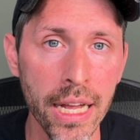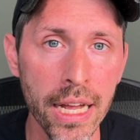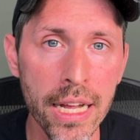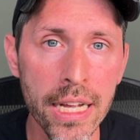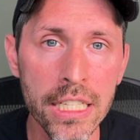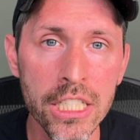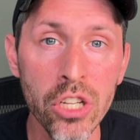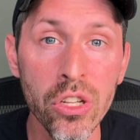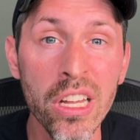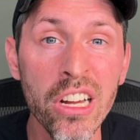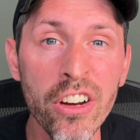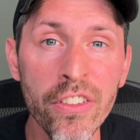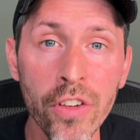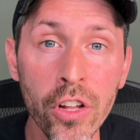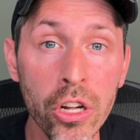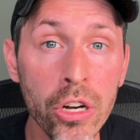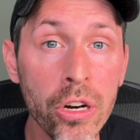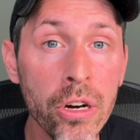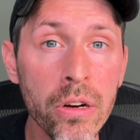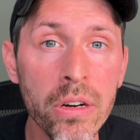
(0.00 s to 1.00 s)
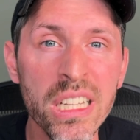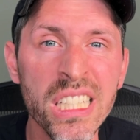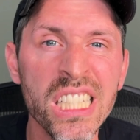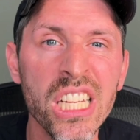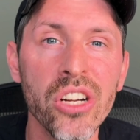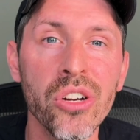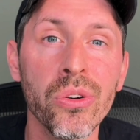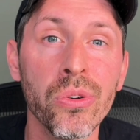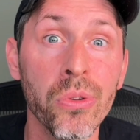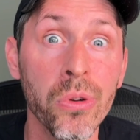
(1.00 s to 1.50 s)
So Laravel Herd is a
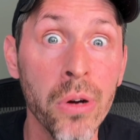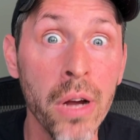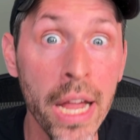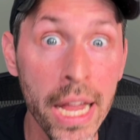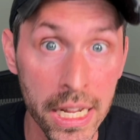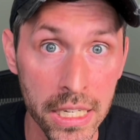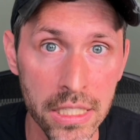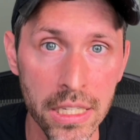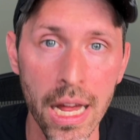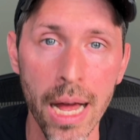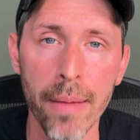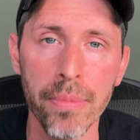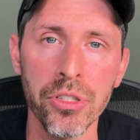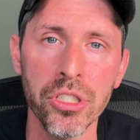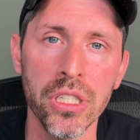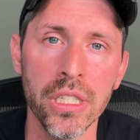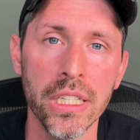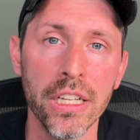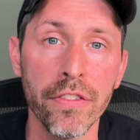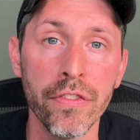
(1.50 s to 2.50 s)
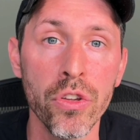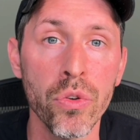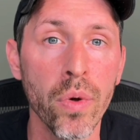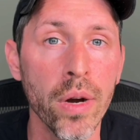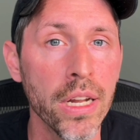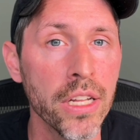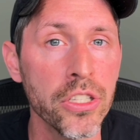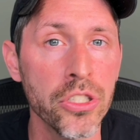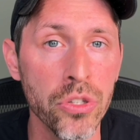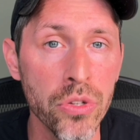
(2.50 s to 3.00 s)
great option if you want
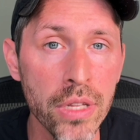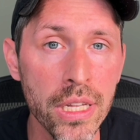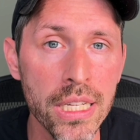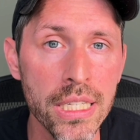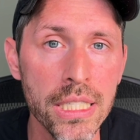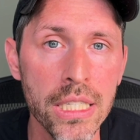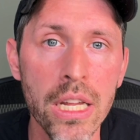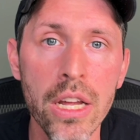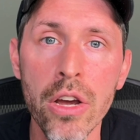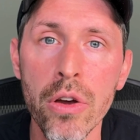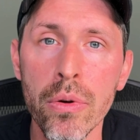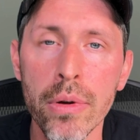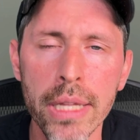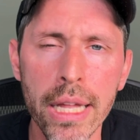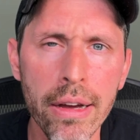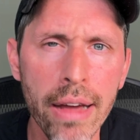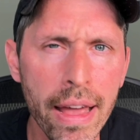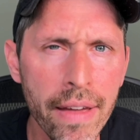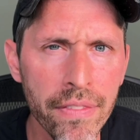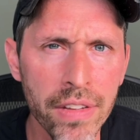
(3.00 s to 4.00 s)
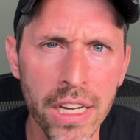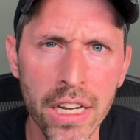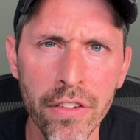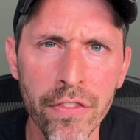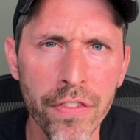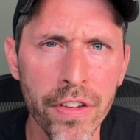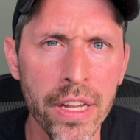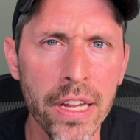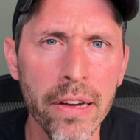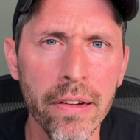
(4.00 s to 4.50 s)
to do this without having to
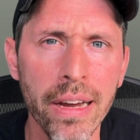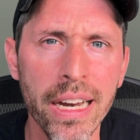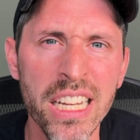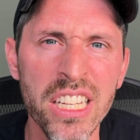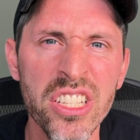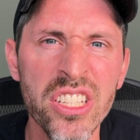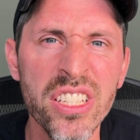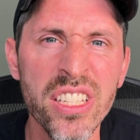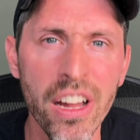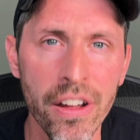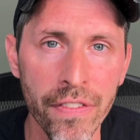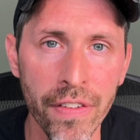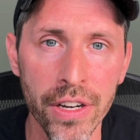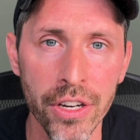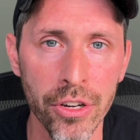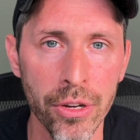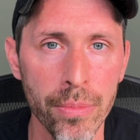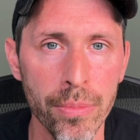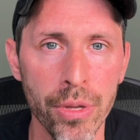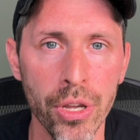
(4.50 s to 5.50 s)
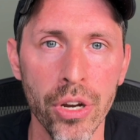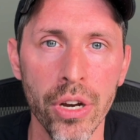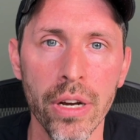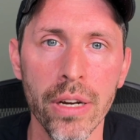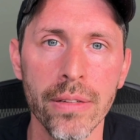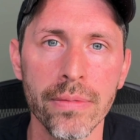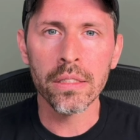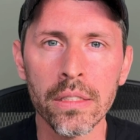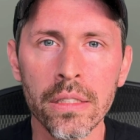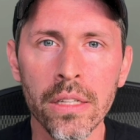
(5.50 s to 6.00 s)
configure any stuff on your computer.
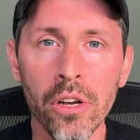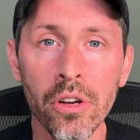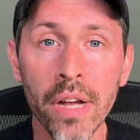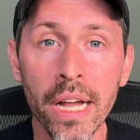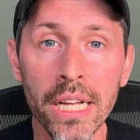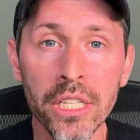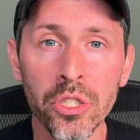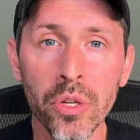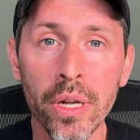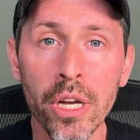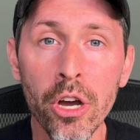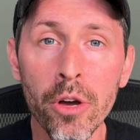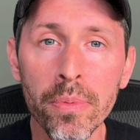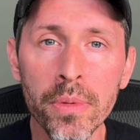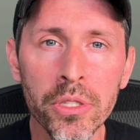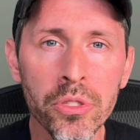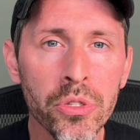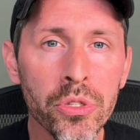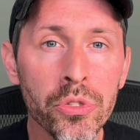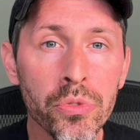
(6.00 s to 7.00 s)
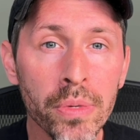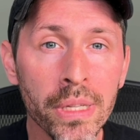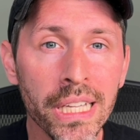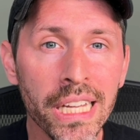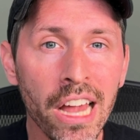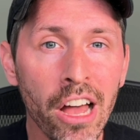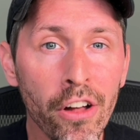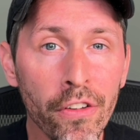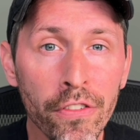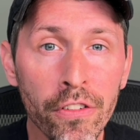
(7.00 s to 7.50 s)
Okay, so I hope this was really
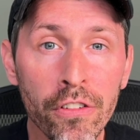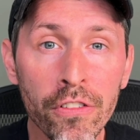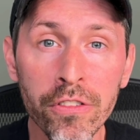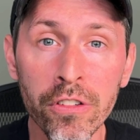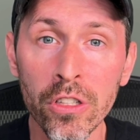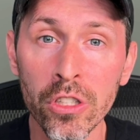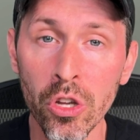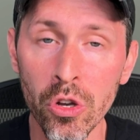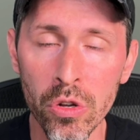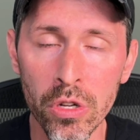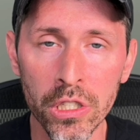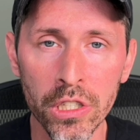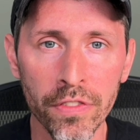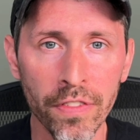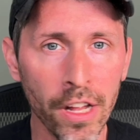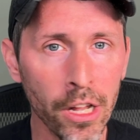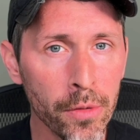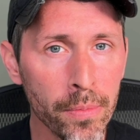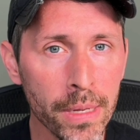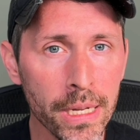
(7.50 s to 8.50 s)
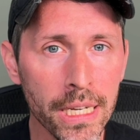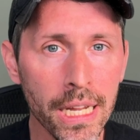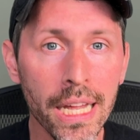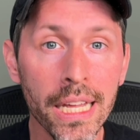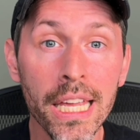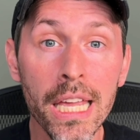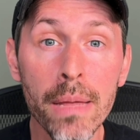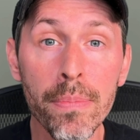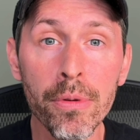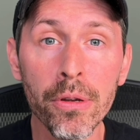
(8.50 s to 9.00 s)
helpful for local development.
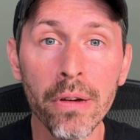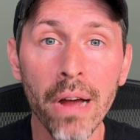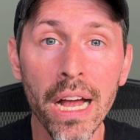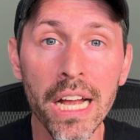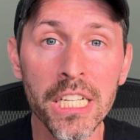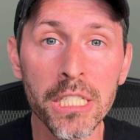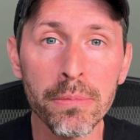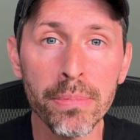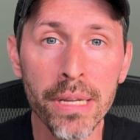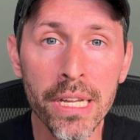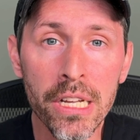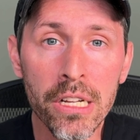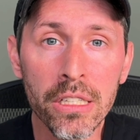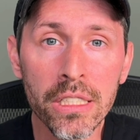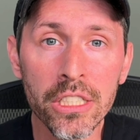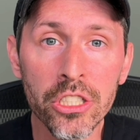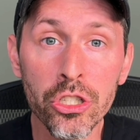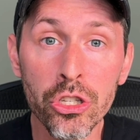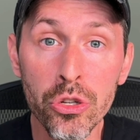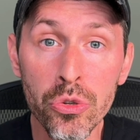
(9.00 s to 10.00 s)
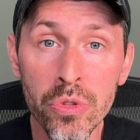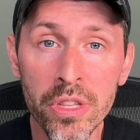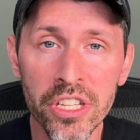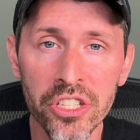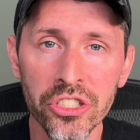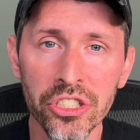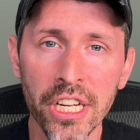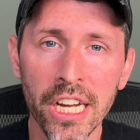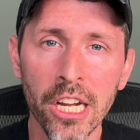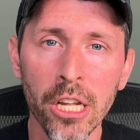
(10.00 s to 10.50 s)
Keep your eyes peeled to this
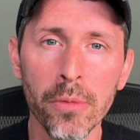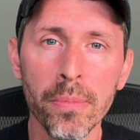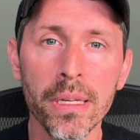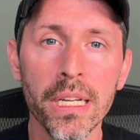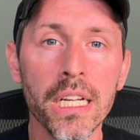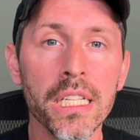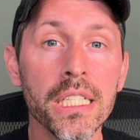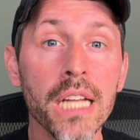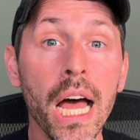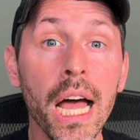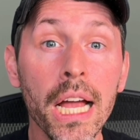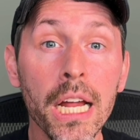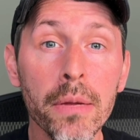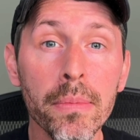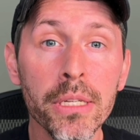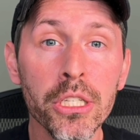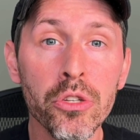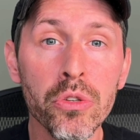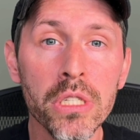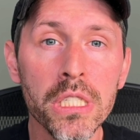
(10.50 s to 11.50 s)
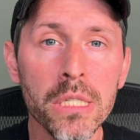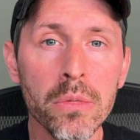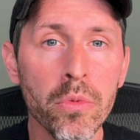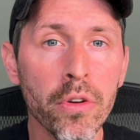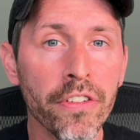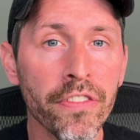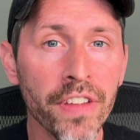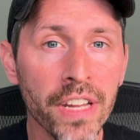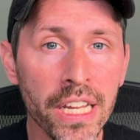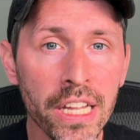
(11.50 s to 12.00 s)
channel because I'm going to be doing some more
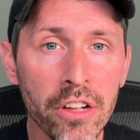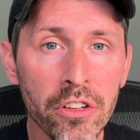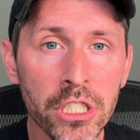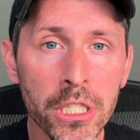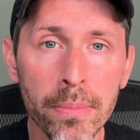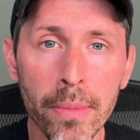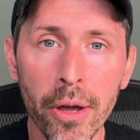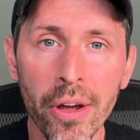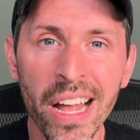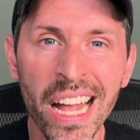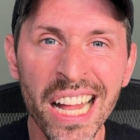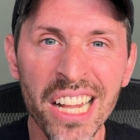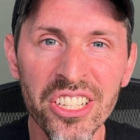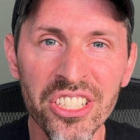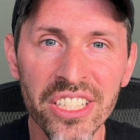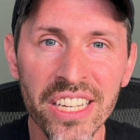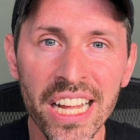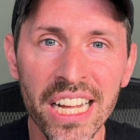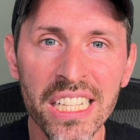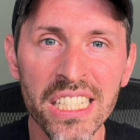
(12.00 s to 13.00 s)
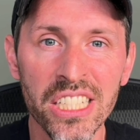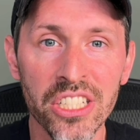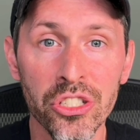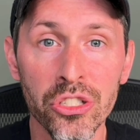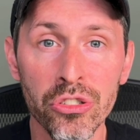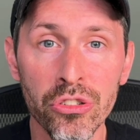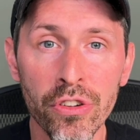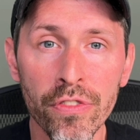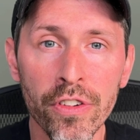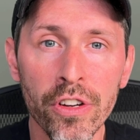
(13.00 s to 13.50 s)
videos about Nginx and
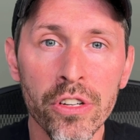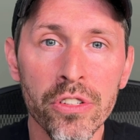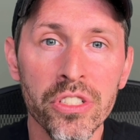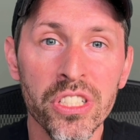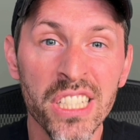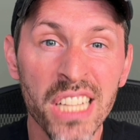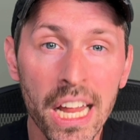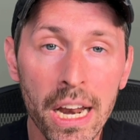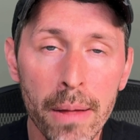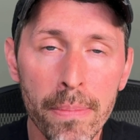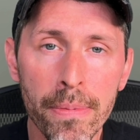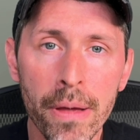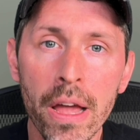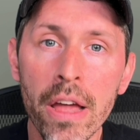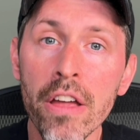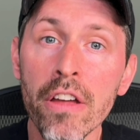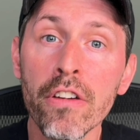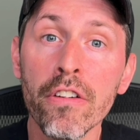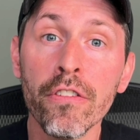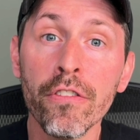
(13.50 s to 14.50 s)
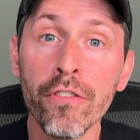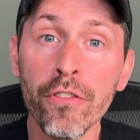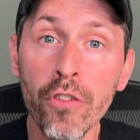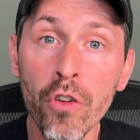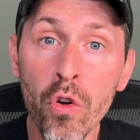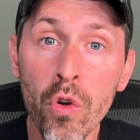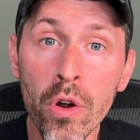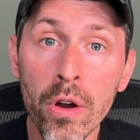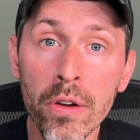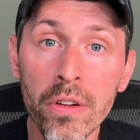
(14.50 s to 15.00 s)
server setup
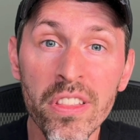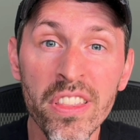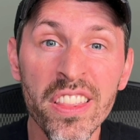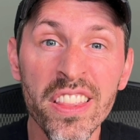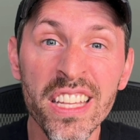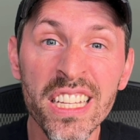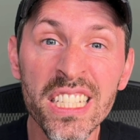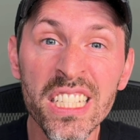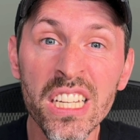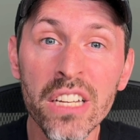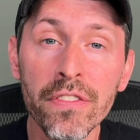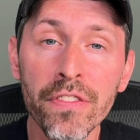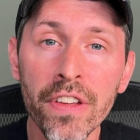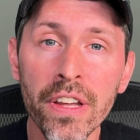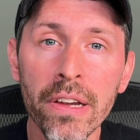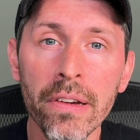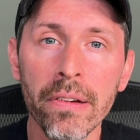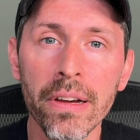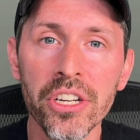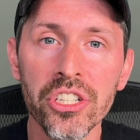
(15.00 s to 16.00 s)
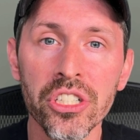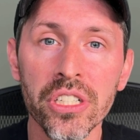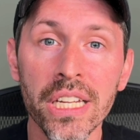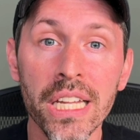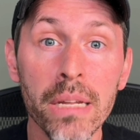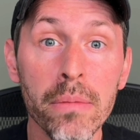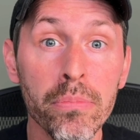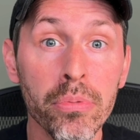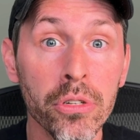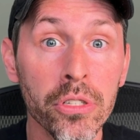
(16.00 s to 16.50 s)
for this configuration
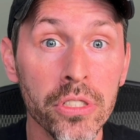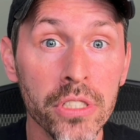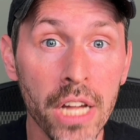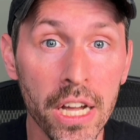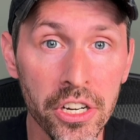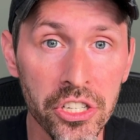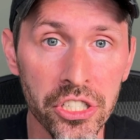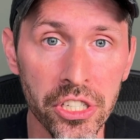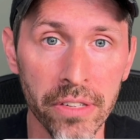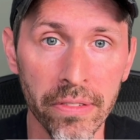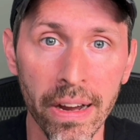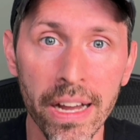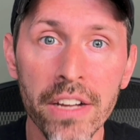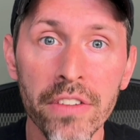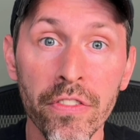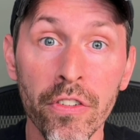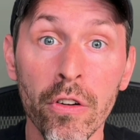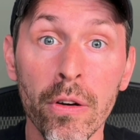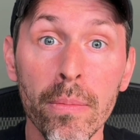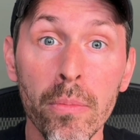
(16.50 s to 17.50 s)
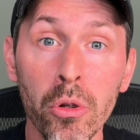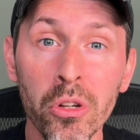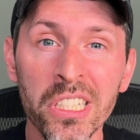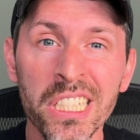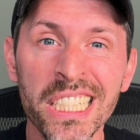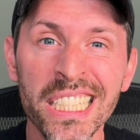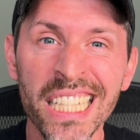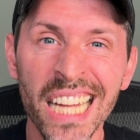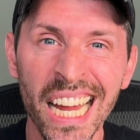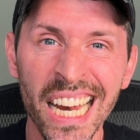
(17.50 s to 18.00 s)
in production, right? For a
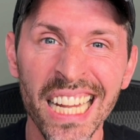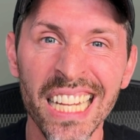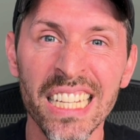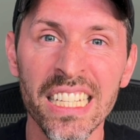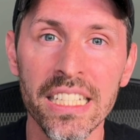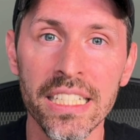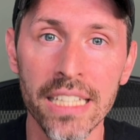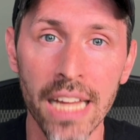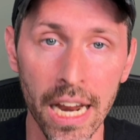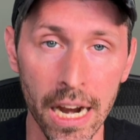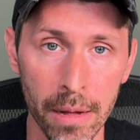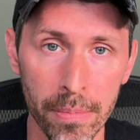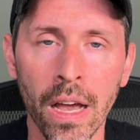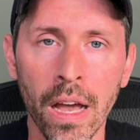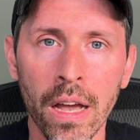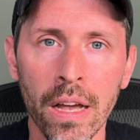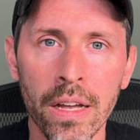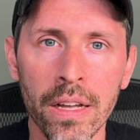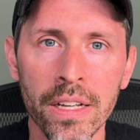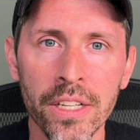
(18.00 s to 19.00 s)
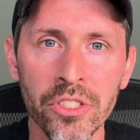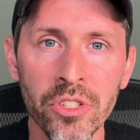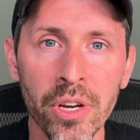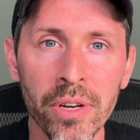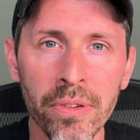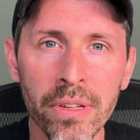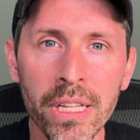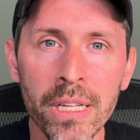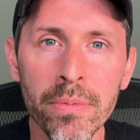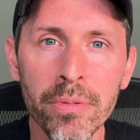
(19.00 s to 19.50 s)
multi-tenant setup. So I'd
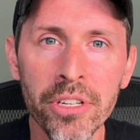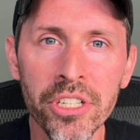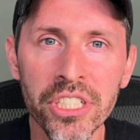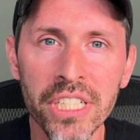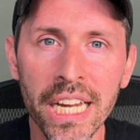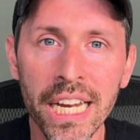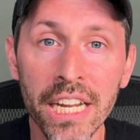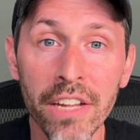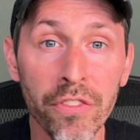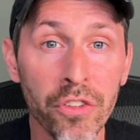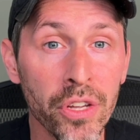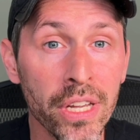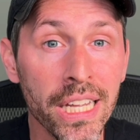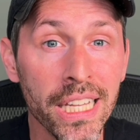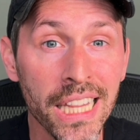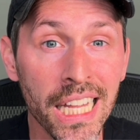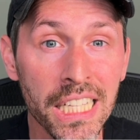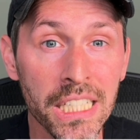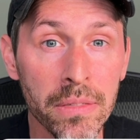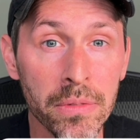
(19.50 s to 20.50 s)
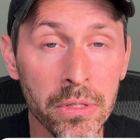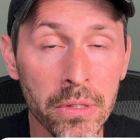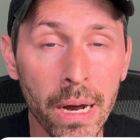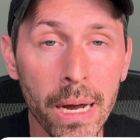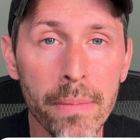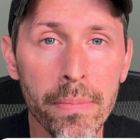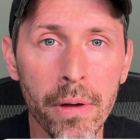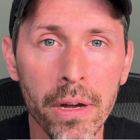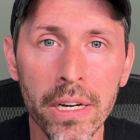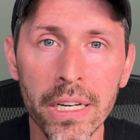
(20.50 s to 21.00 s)
really appreciate it if you hit that subscribe
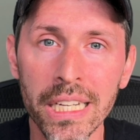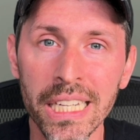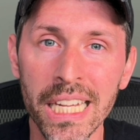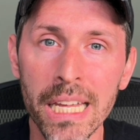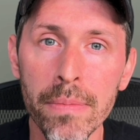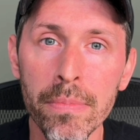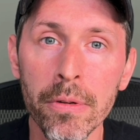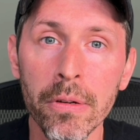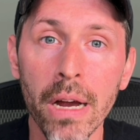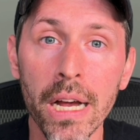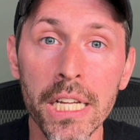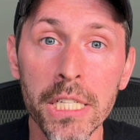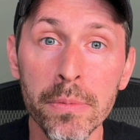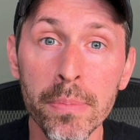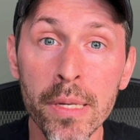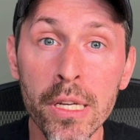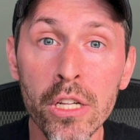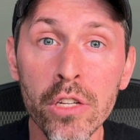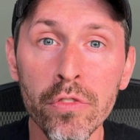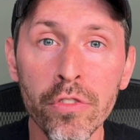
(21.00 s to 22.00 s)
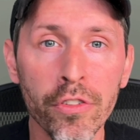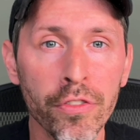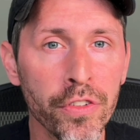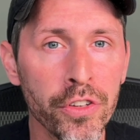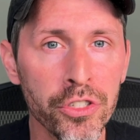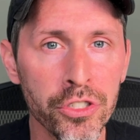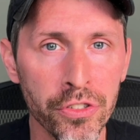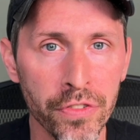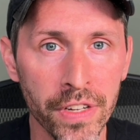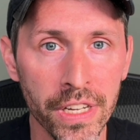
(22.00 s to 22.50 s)
button and keep your eyes peeled for
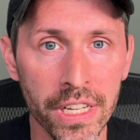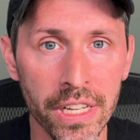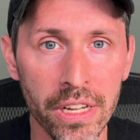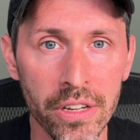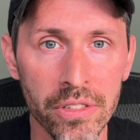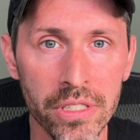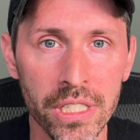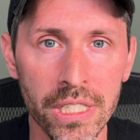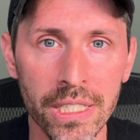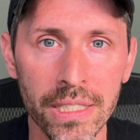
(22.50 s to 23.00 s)
future videos.